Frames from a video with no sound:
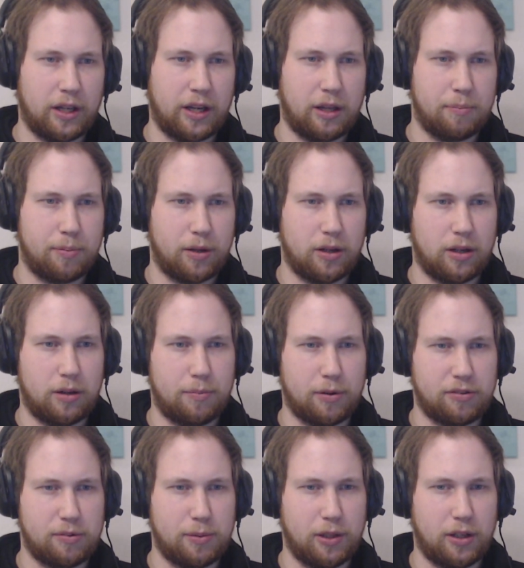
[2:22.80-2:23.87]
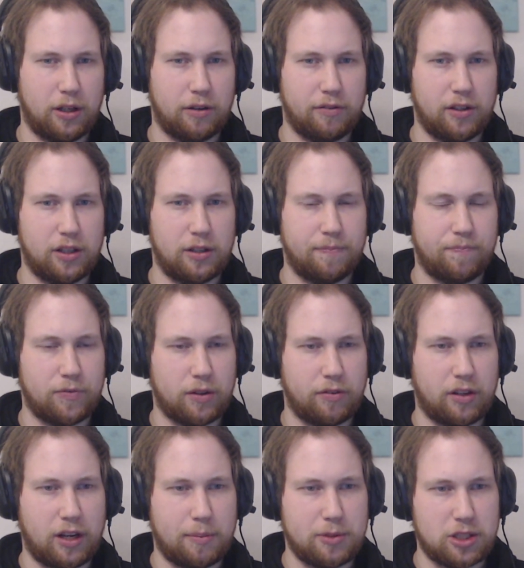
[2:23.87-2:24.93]
high end possibility of
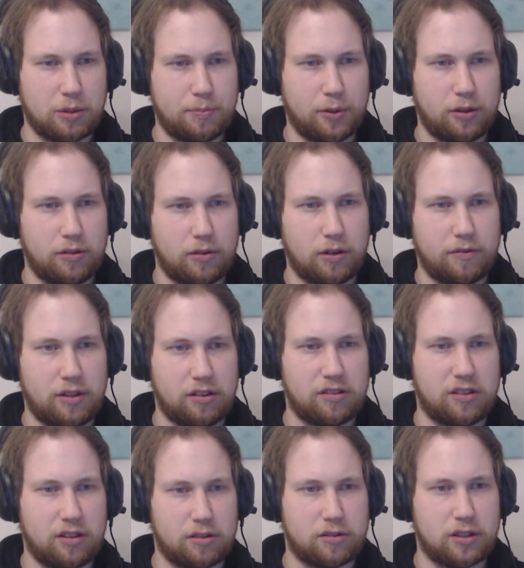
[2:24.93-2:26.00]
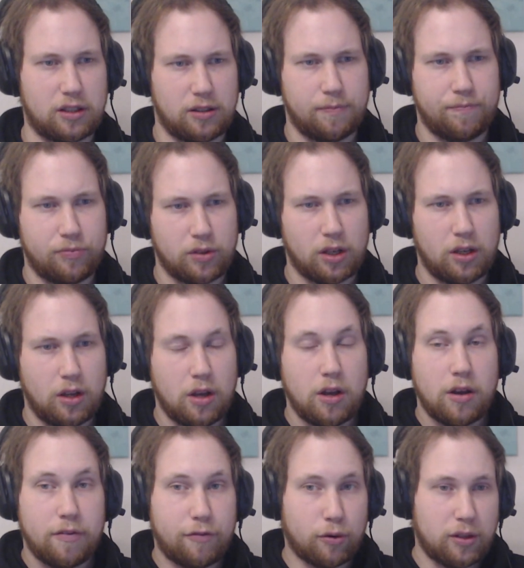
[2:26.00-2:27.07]
the damage output of this tier set.
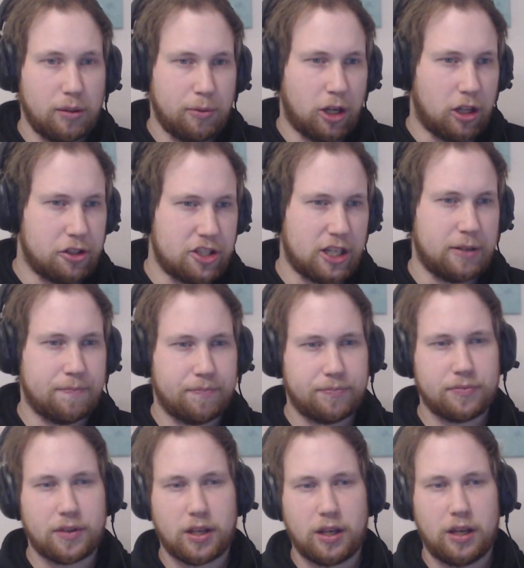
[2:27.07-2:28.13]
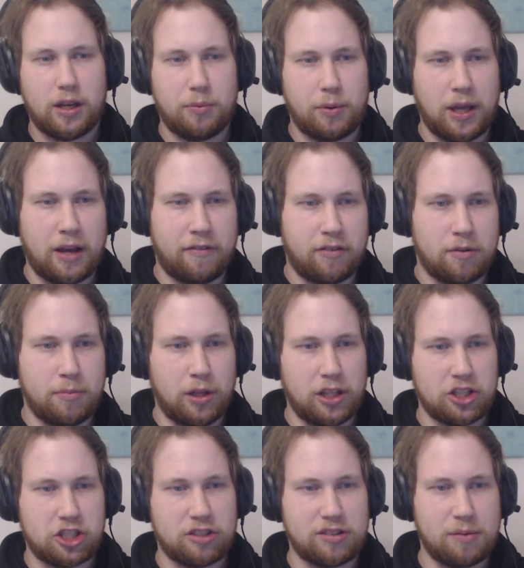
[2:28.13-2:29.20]
For Demonology, we have
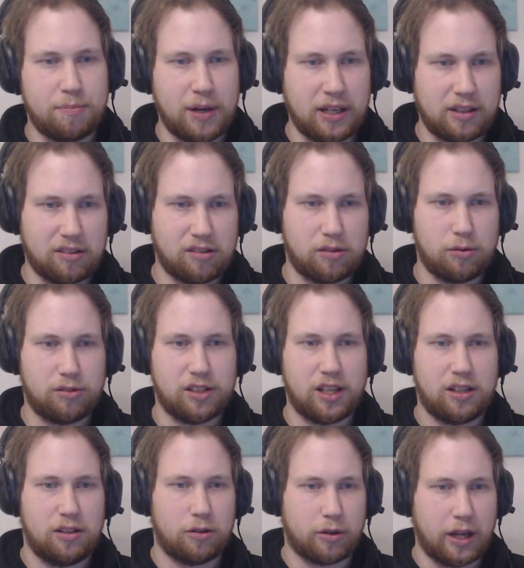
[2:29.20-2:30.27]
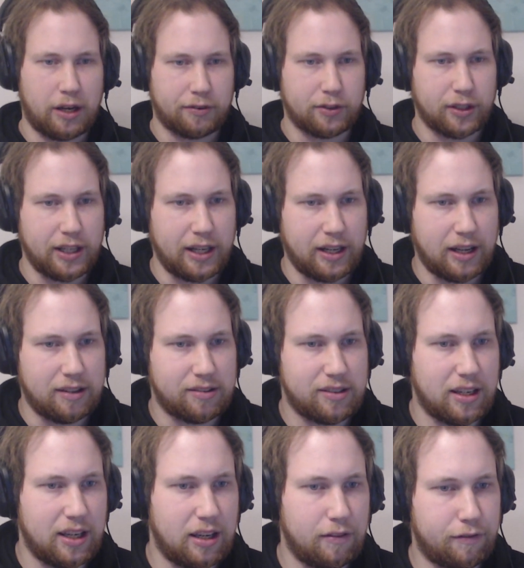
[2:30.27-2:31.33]
Malicious Impact as a 2-set. Your Head of Gul'dan
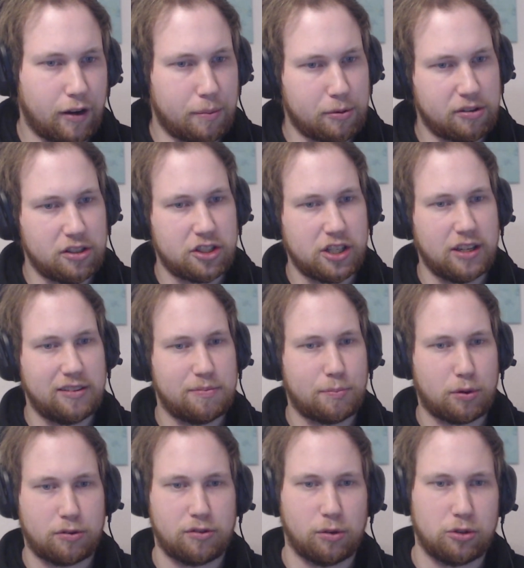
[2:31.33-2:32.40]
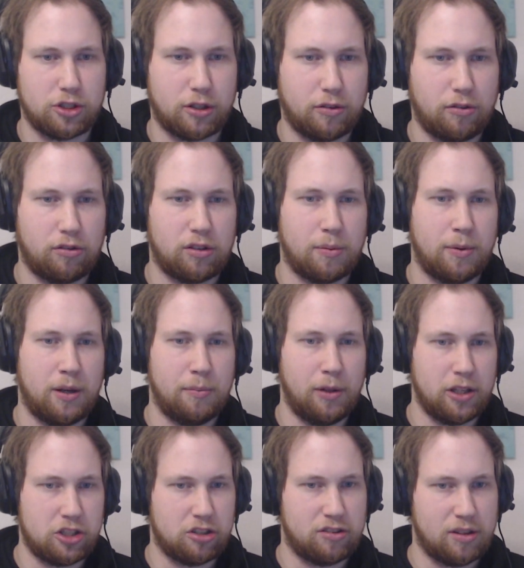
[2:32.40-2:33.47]
has a 5% chance per soul shard to summon a
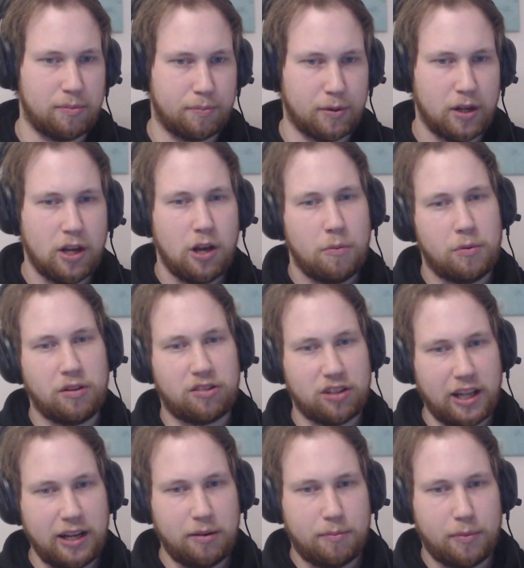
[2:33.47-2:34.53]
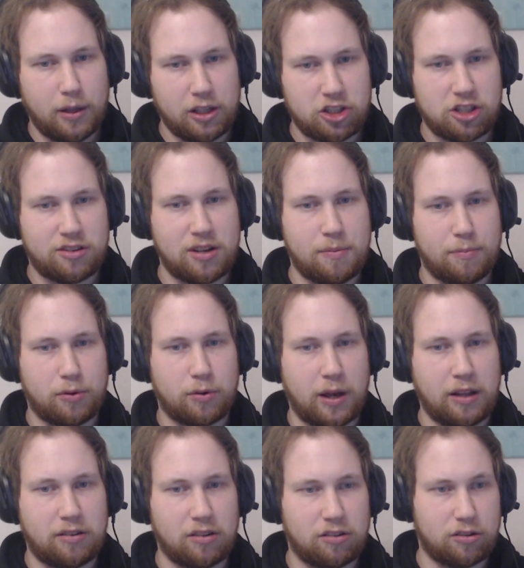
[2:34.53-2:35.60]
Malicious Imp. When slain, Malicious Imp
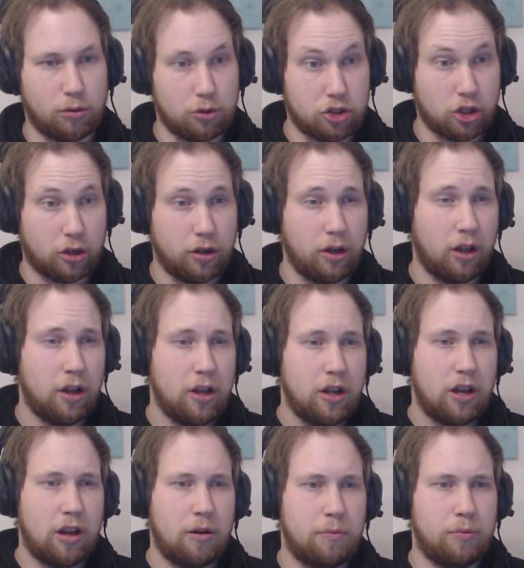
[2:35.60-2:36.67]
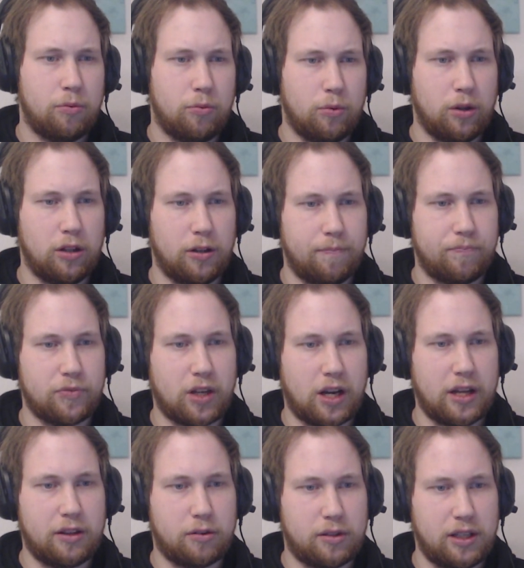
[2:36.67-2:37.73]
grants a soul shard and will
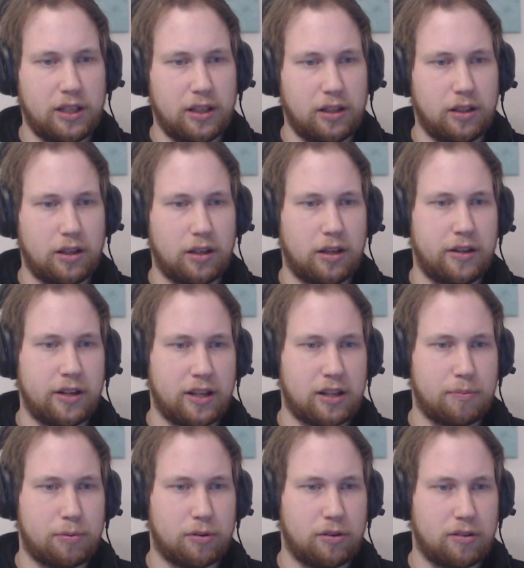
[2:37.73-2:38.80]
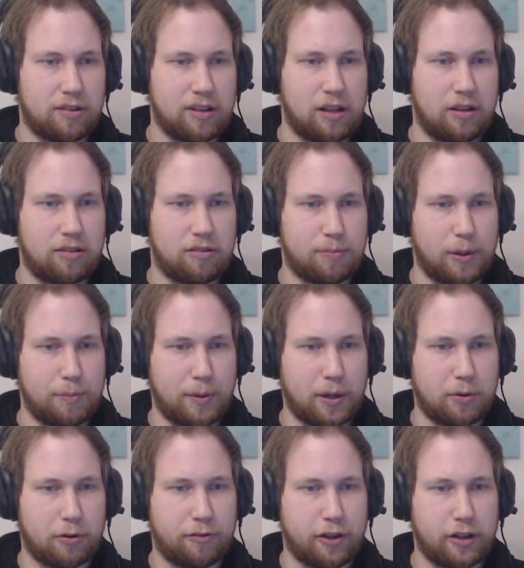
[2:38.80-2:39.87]
either deal 90% spell
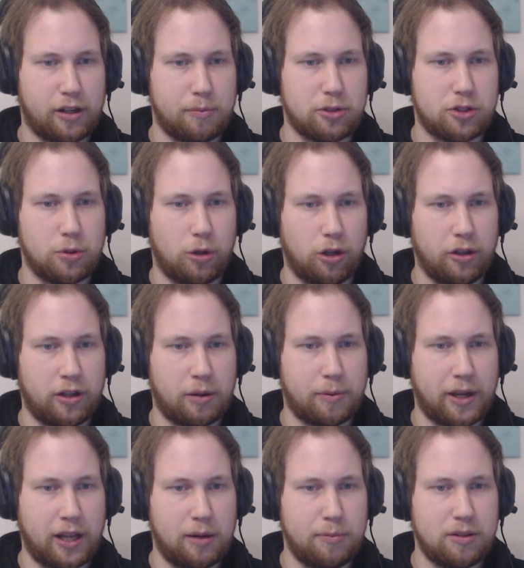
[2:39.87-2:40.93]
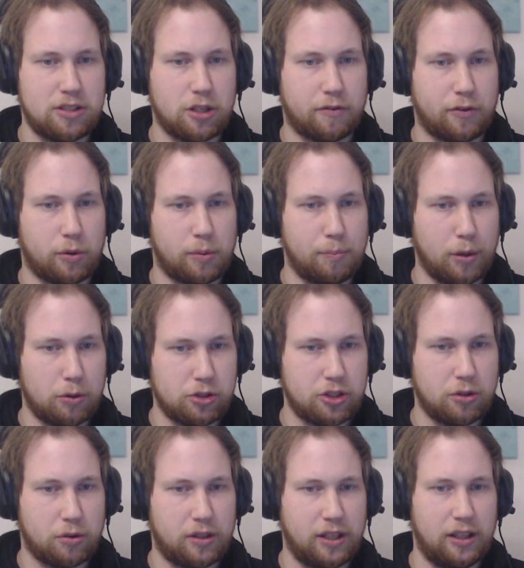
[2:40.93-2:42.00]
power, fire damage to all nearby enemies of your
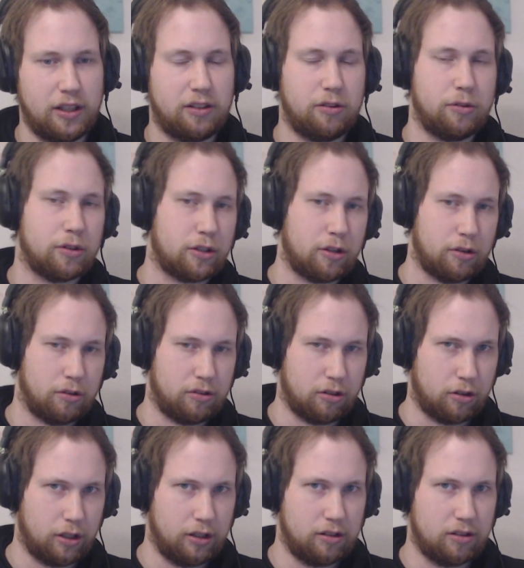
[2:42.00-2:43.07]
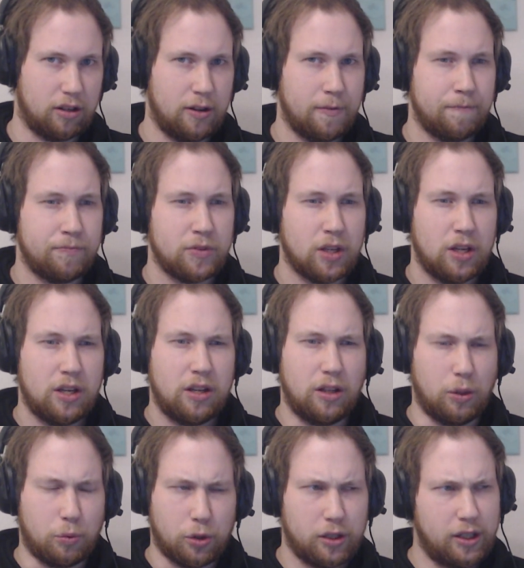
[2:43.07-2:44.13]
implosion, or deal it to your current target.
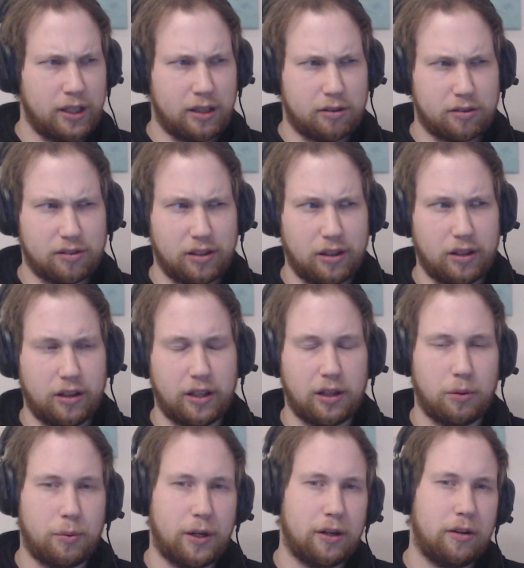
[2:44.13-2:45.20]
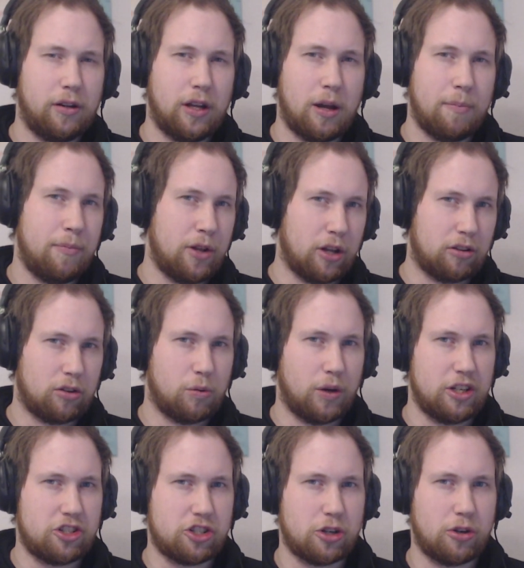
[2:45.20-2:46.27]
The wording here is a little weird. I'm not
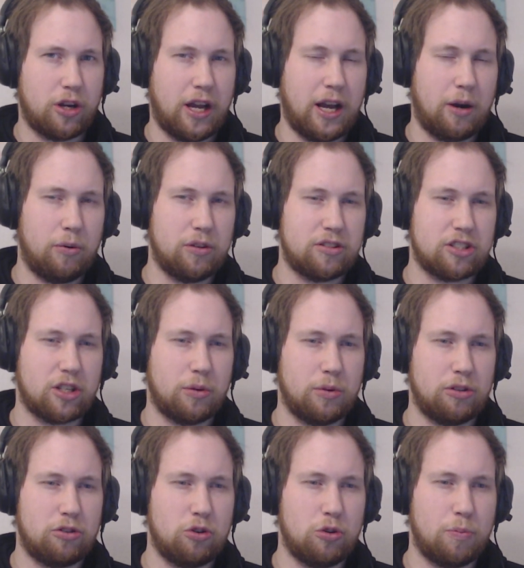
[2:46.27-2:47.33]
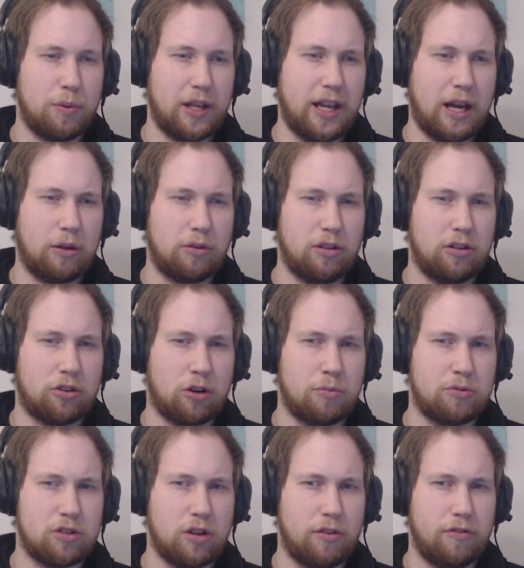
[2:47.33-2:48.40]
quite sure how it's going to play out in
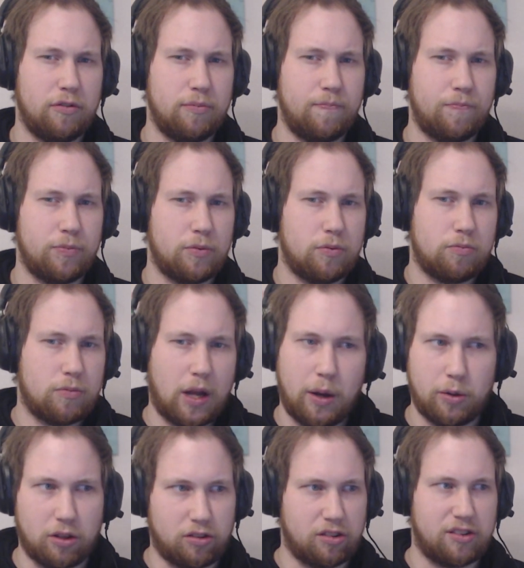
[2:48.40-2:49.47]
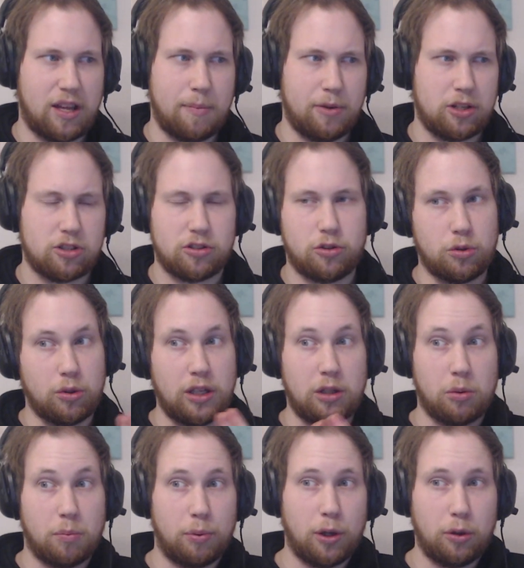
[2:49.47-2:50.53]
terms of how it does its damage. Do you
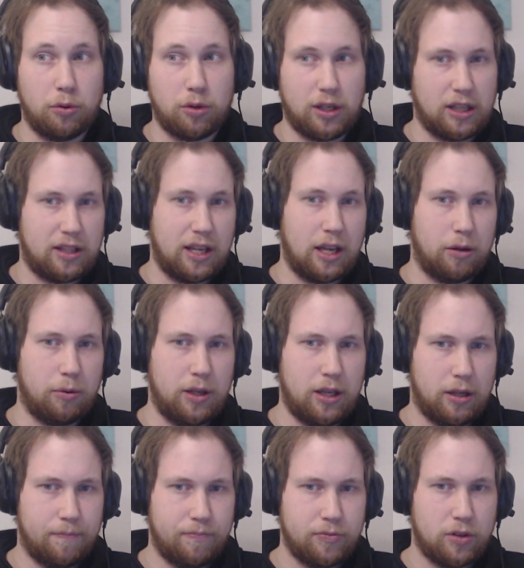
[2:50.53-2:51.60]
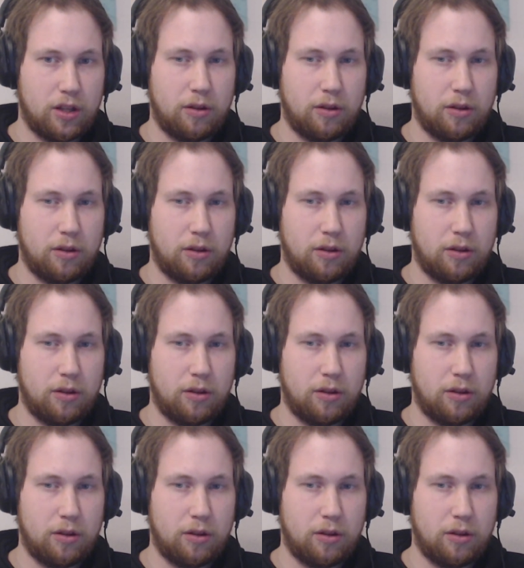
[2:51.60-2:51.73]
need to implode to get the AoE?